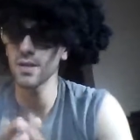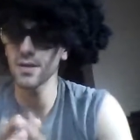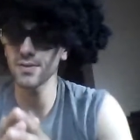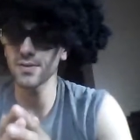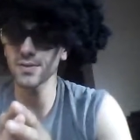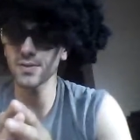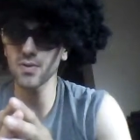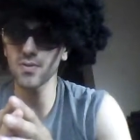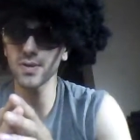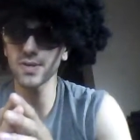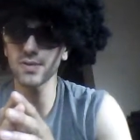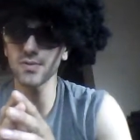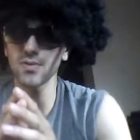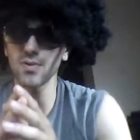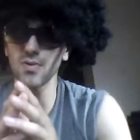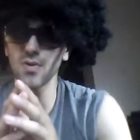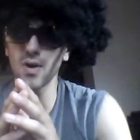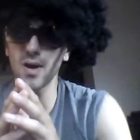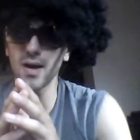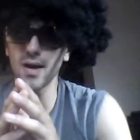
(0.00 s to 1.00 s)
Now they're going
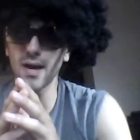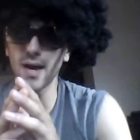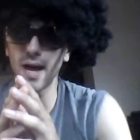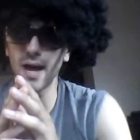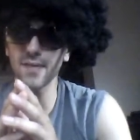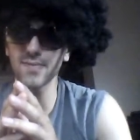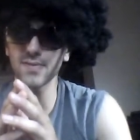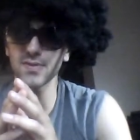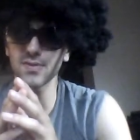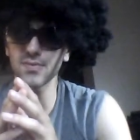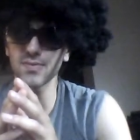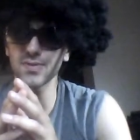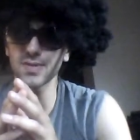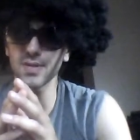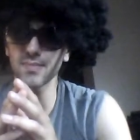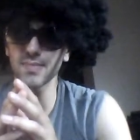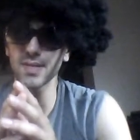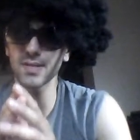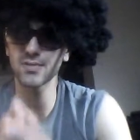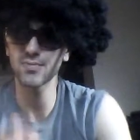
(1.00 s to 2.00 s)
to uh, have to do
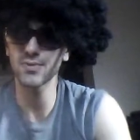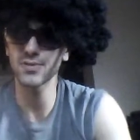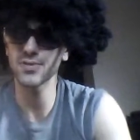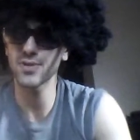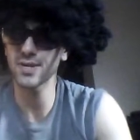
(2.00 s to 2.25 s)
something to